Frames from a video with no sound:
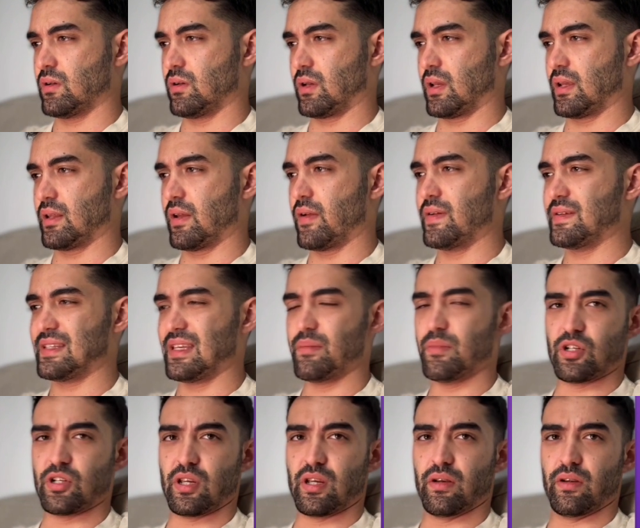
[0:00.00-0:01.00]
Okay, there is
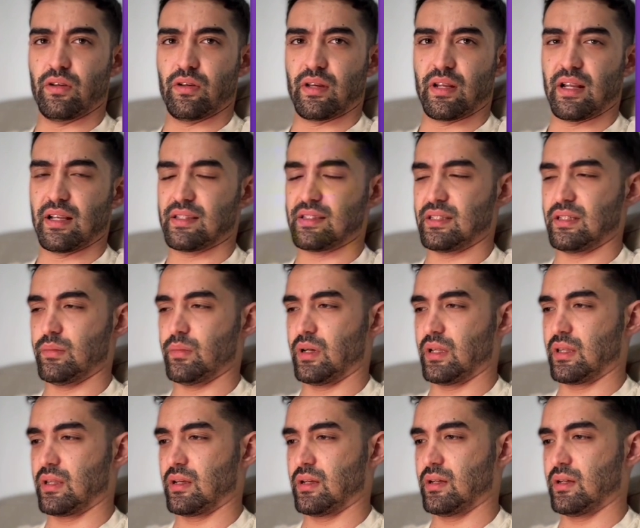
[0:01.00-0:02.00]
image here you cannot see,
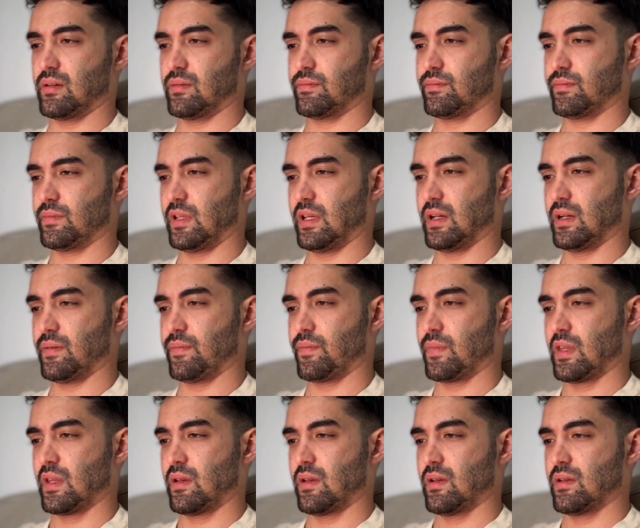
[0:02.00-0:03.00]
but uh, yeah.
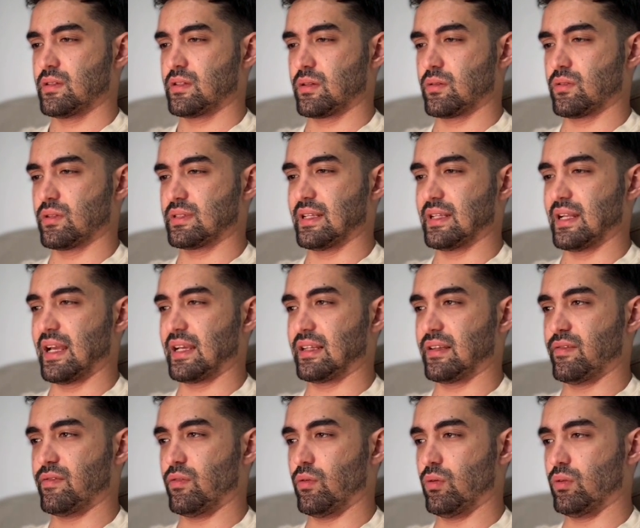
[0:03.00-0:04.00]
So I'm gonna select
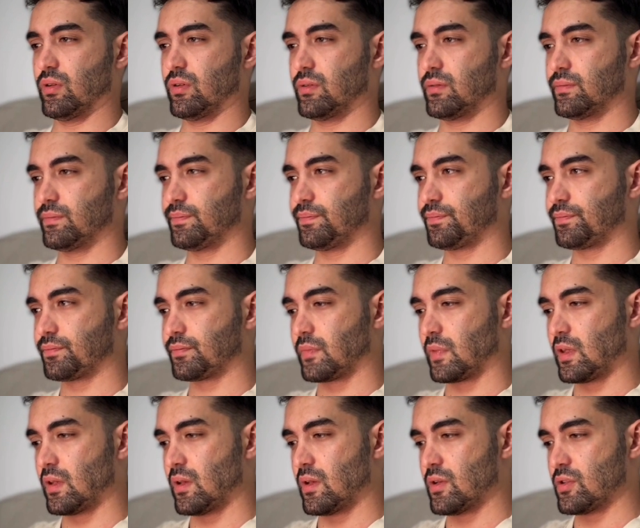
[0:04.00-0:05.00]
the folder.
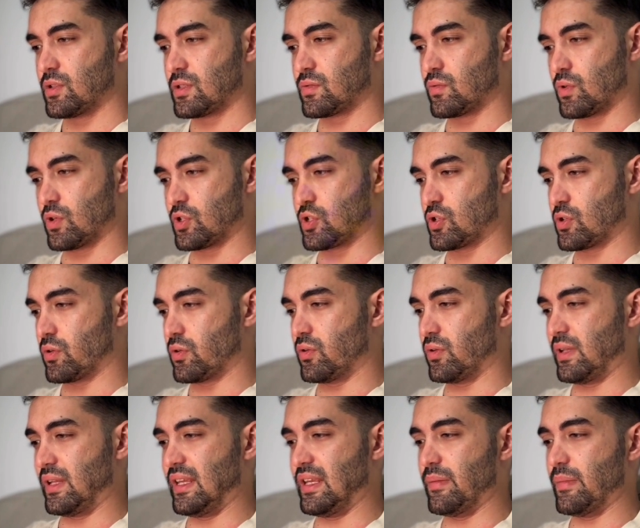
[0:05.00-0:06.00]
Just wanna show you
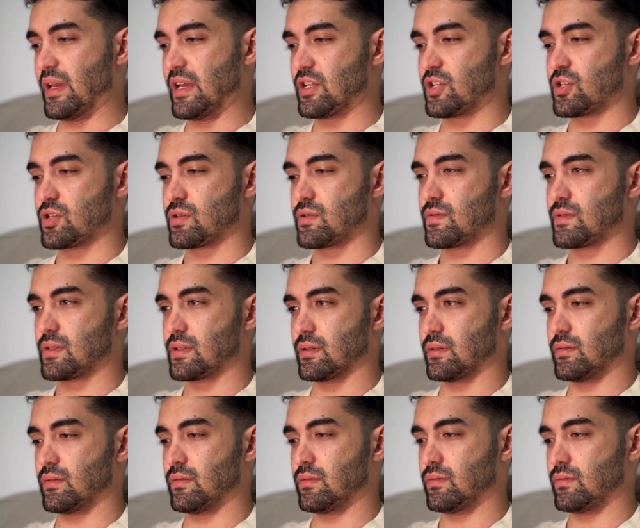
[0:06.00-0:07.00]
the image.
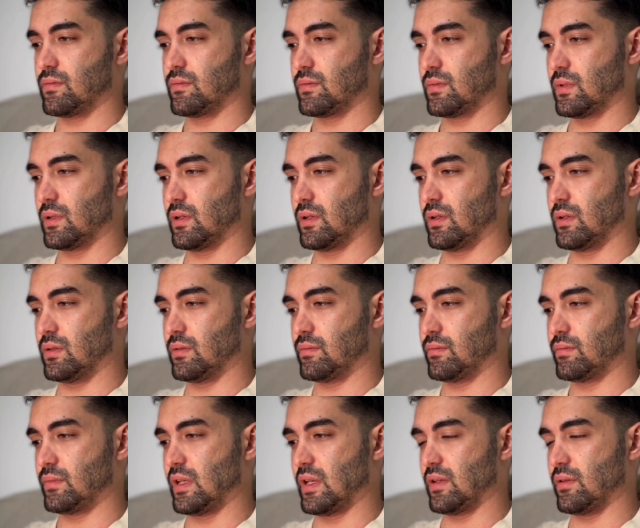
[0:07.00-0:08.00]
So um,
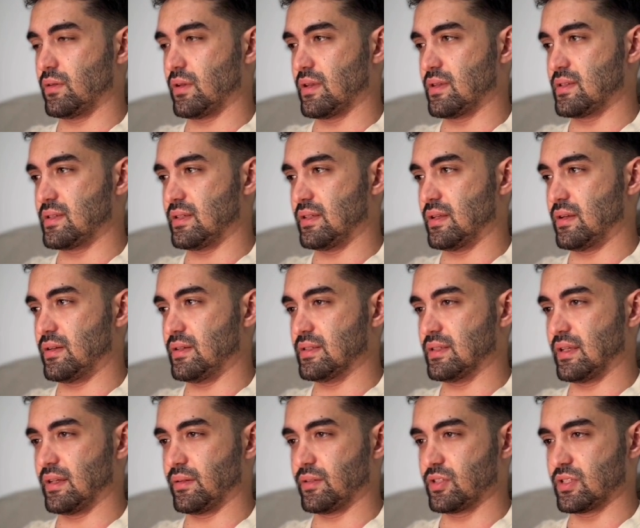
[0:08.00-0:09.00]
yeah, you can see there is
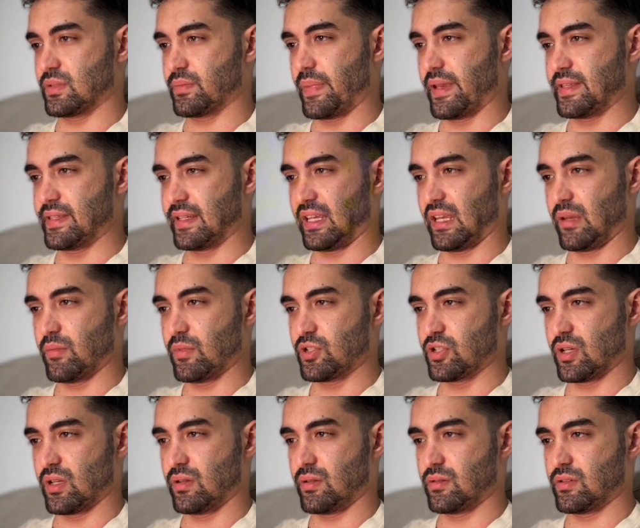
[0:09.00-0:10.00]
like just basic image
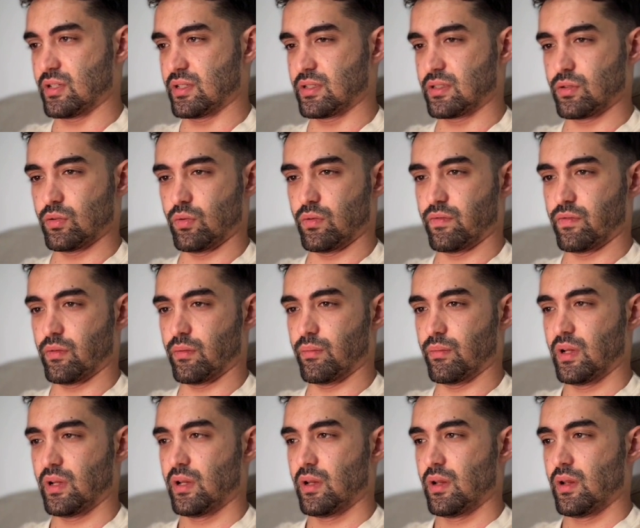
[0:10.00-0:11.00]
I just took from
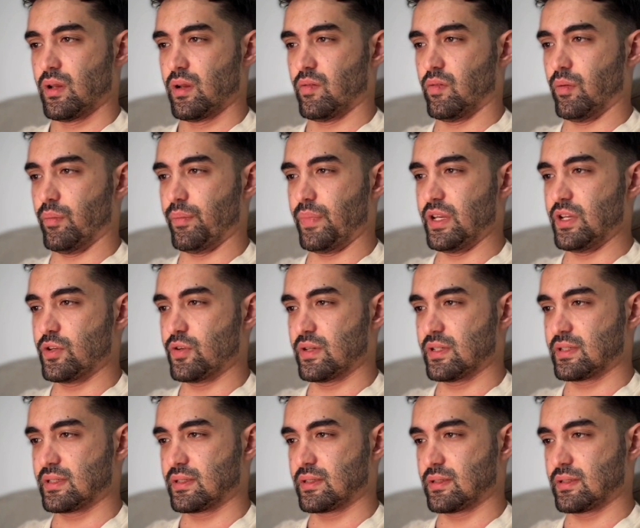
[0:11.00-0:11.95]
from Pinterest.